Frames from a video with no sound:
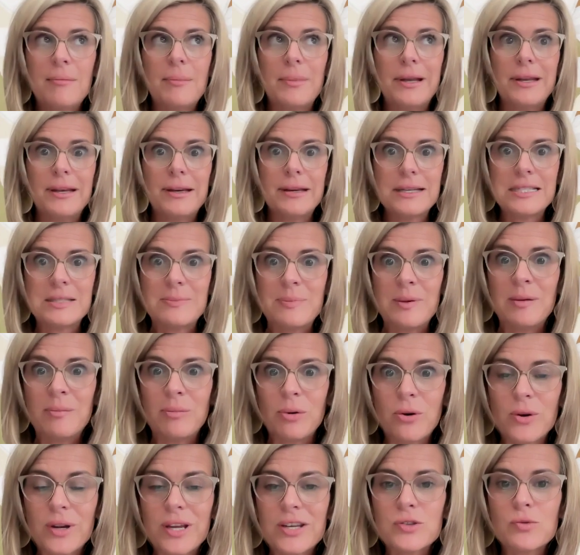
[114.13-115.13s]
My
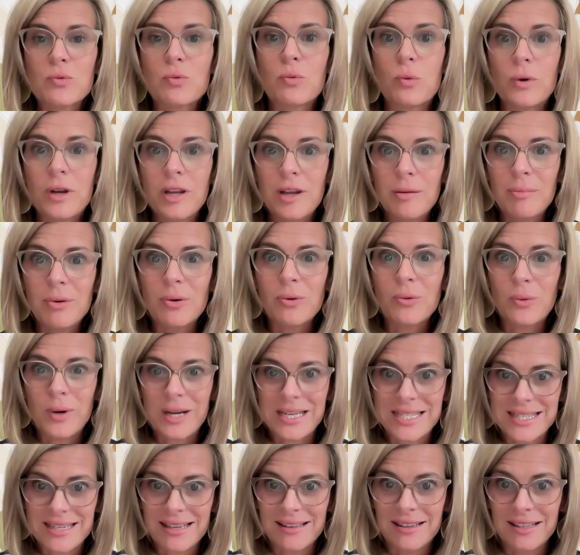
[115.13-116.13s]
husband broke his rib
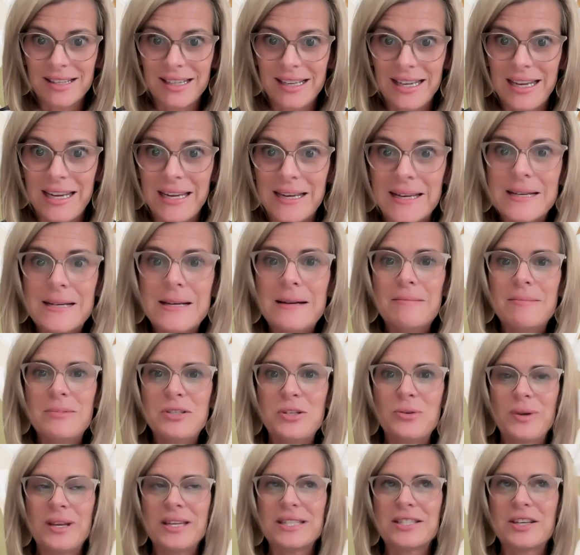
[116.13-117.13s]
recently
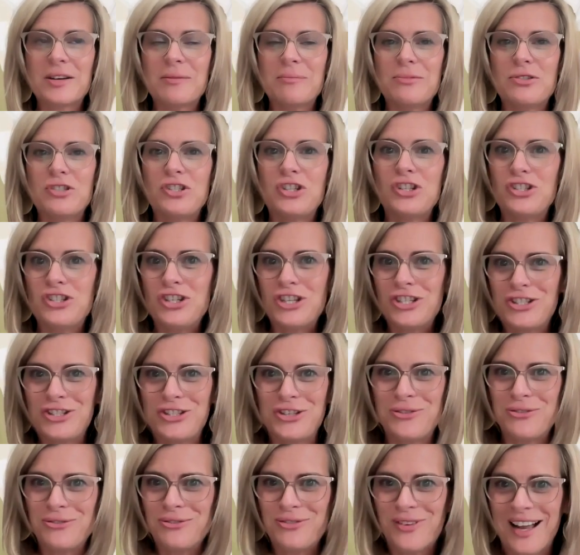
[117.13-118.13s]
doing some
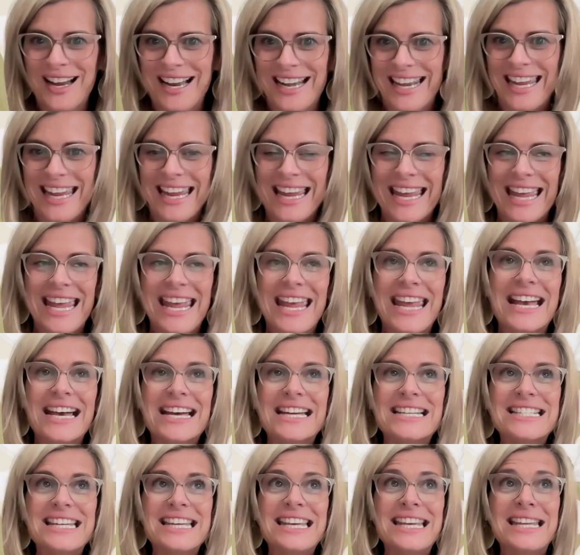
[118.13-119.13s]
jiu-jitsu fighting,
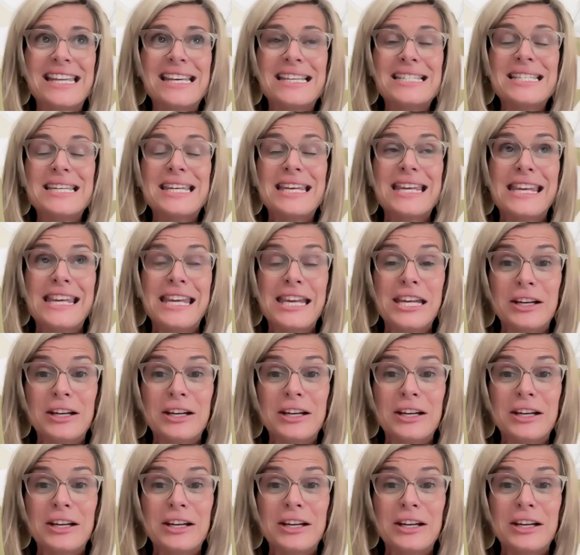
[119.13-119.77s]
and it is